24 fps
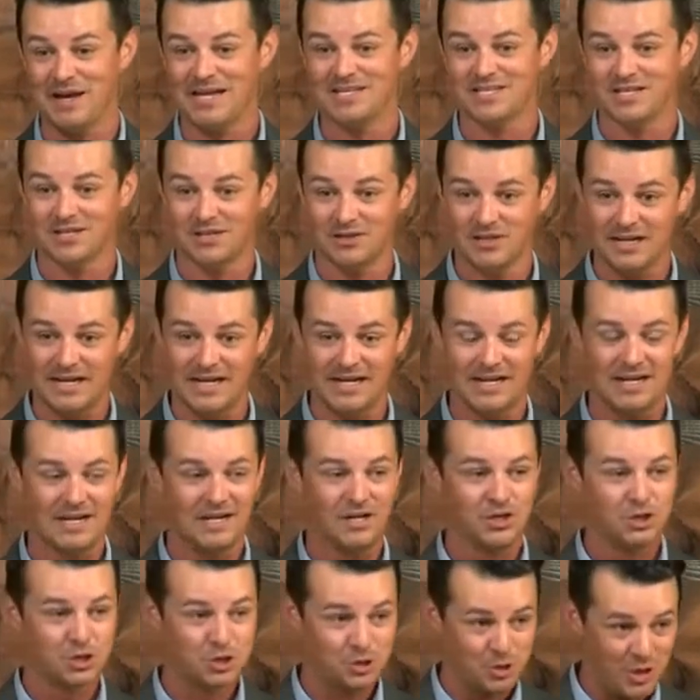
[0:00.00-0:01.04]
Basically,
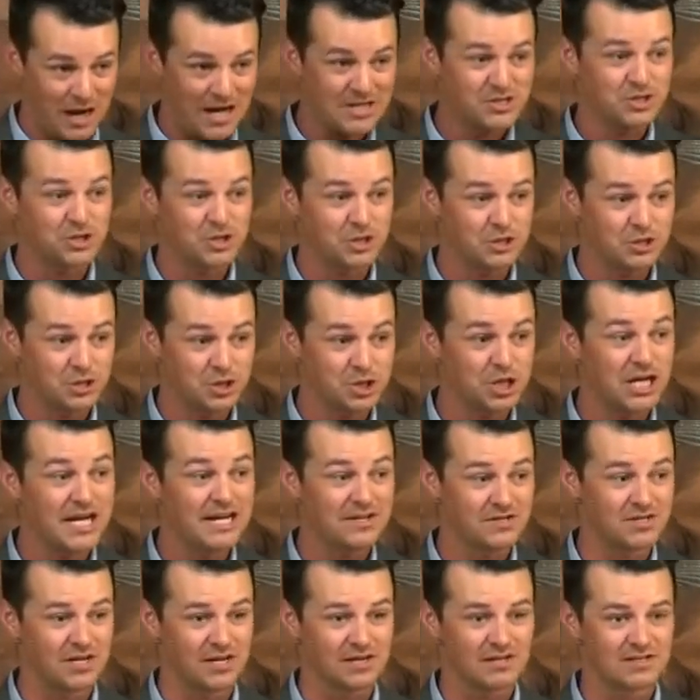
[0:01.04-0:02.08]
trust
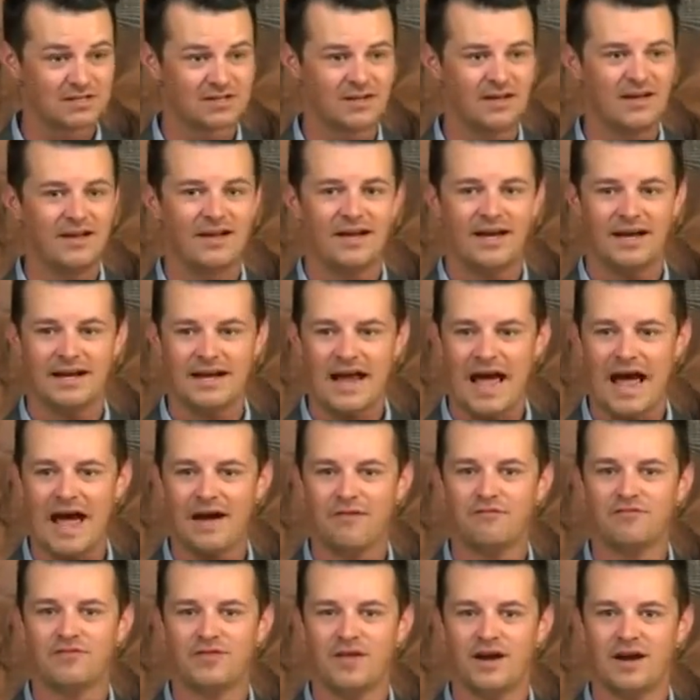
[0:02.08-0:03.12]
Jesus and
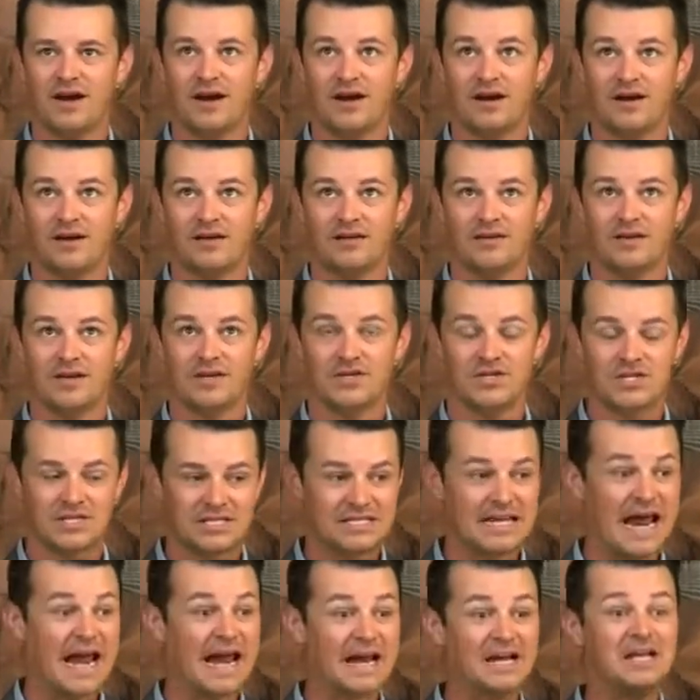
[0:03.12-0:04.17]
have their
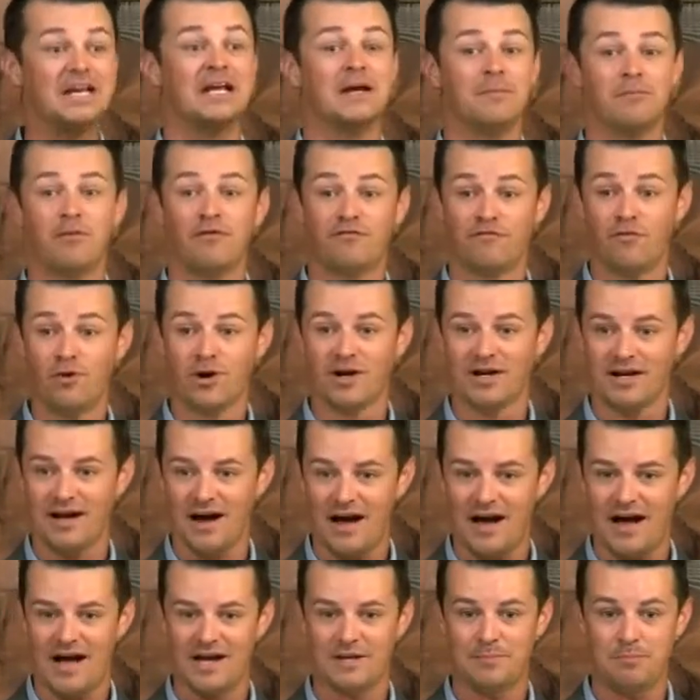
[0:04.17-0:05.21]
standing before
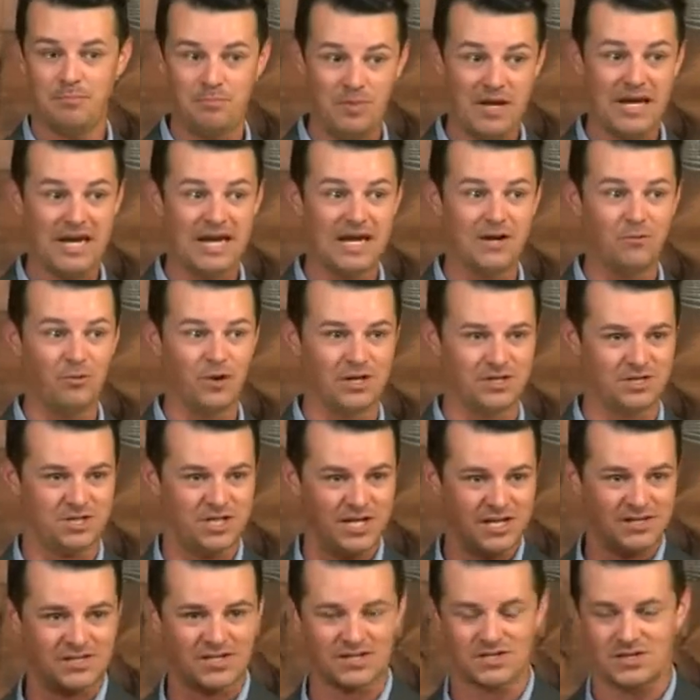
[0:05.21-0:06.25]
God be what
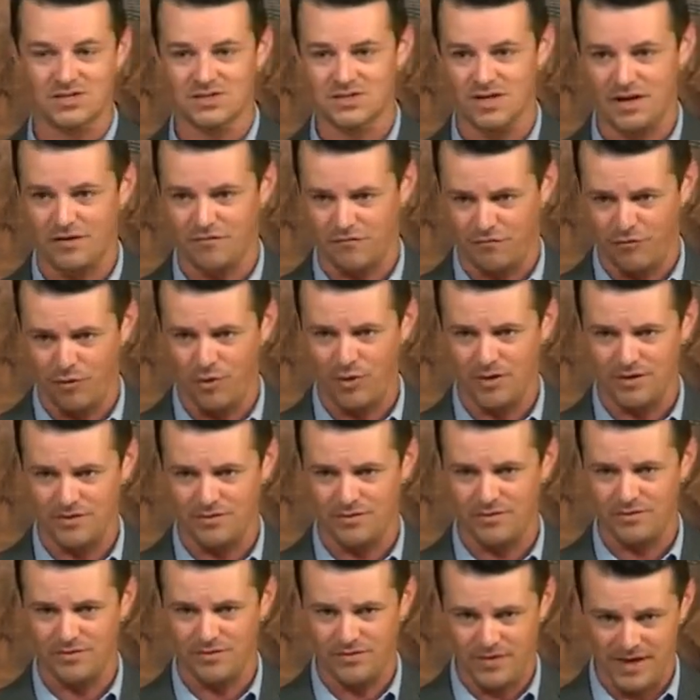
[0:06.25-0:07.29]
Jesus has done for
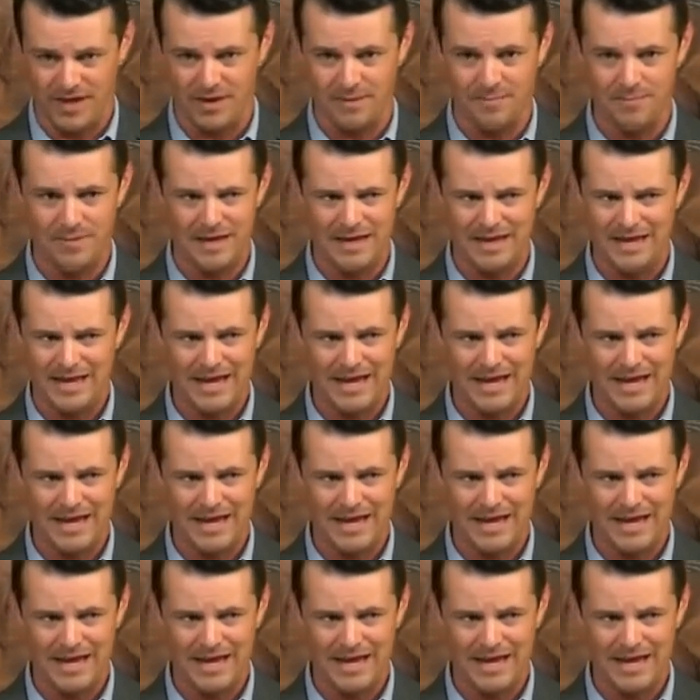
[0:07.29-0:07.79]
them